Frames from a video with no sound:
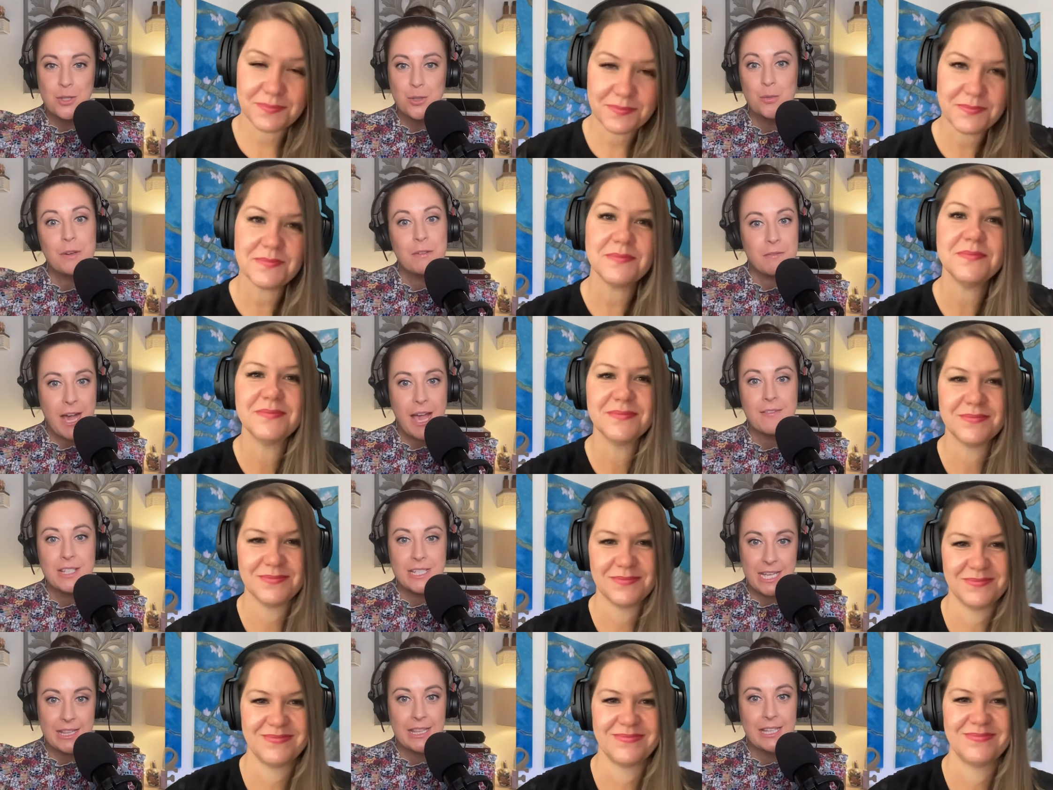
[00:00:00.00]
Speaker 1: to revive a
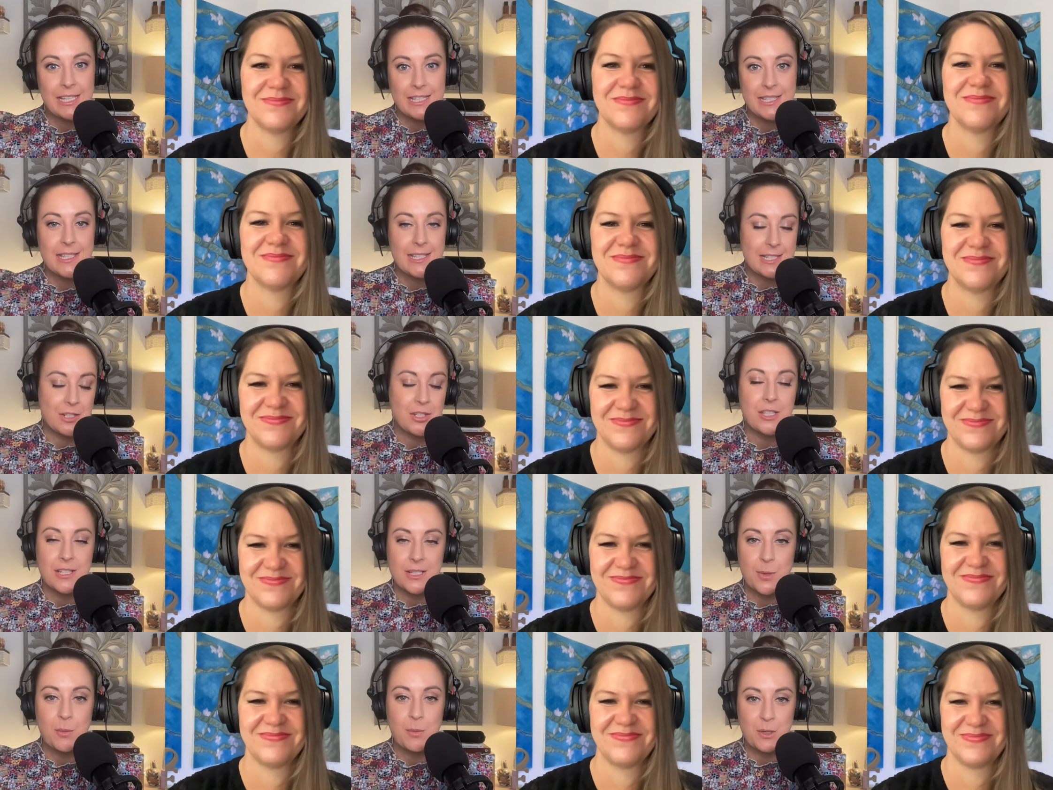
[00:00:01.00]
dead list, essentially,
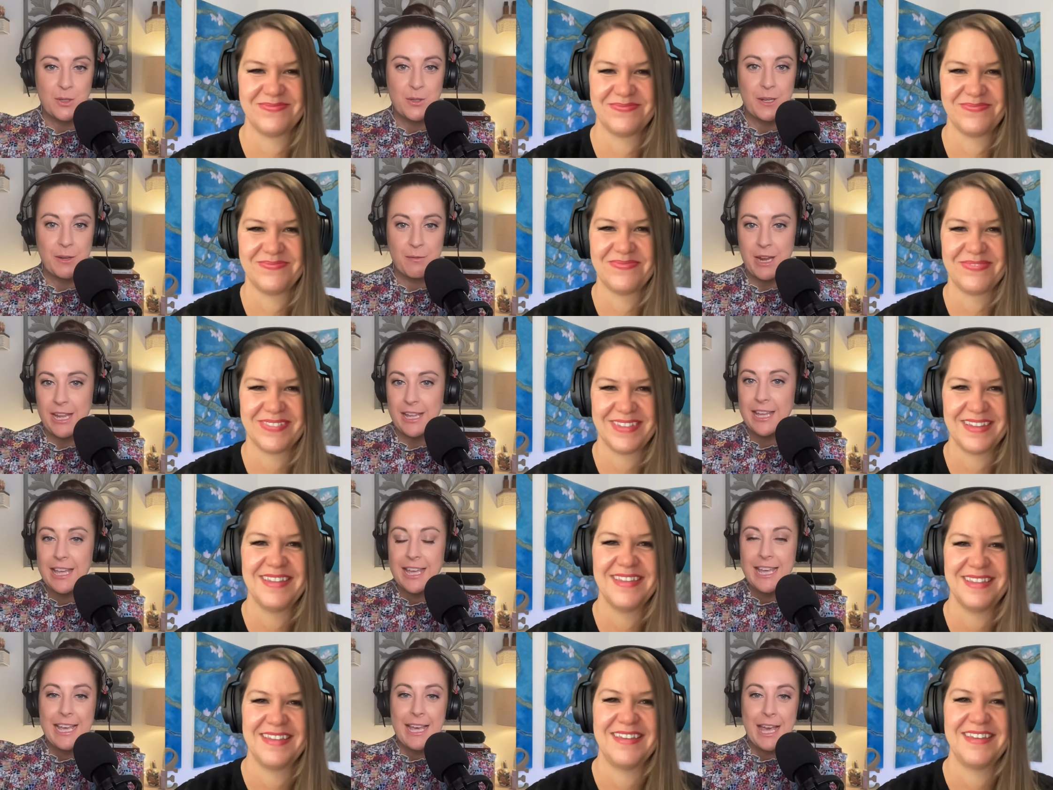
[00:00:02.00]
is what we're doing, right?
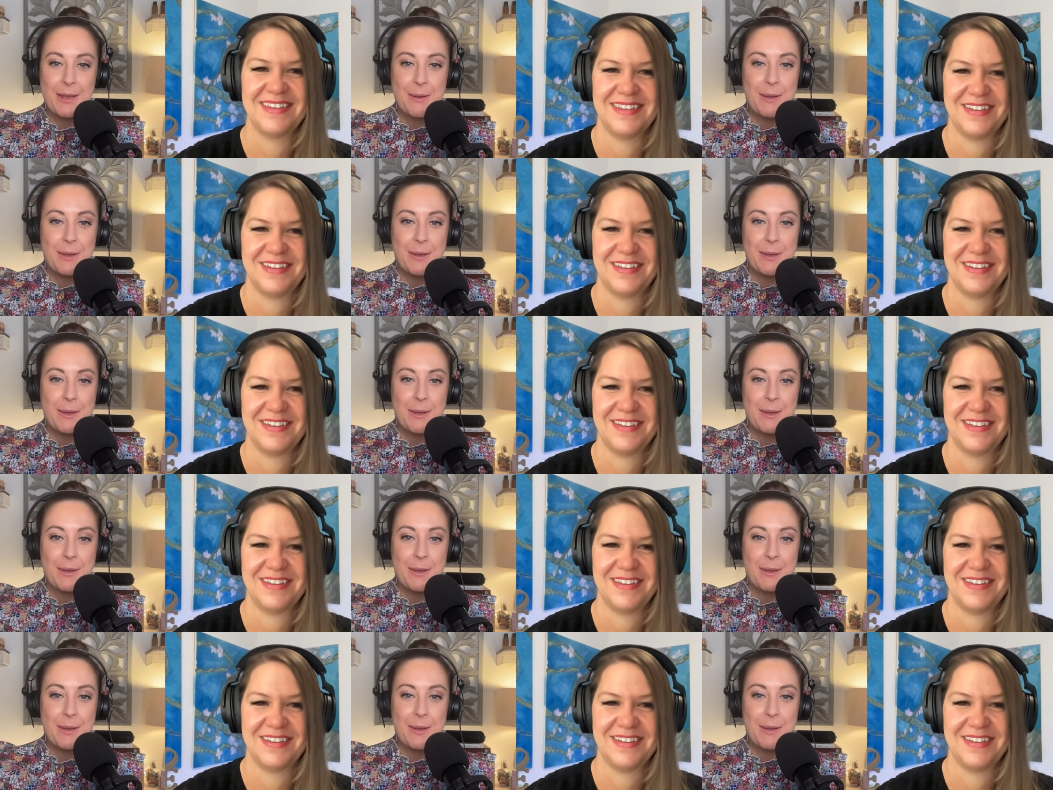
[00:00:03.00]
And